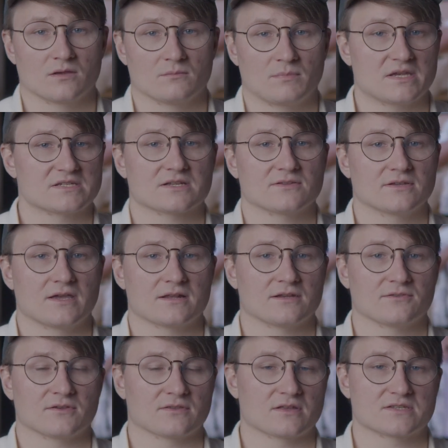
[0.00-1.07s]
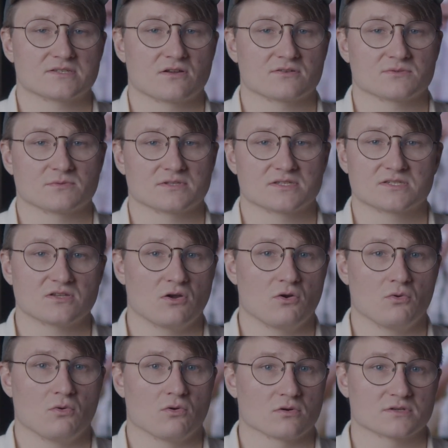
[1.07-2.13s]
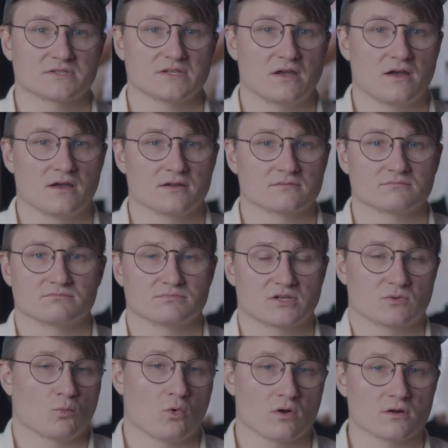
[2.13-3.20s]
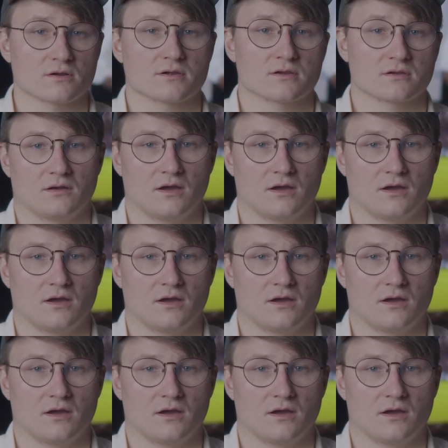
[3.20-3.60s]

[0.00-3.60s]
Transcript: Basically anything that starts with so or sa can work.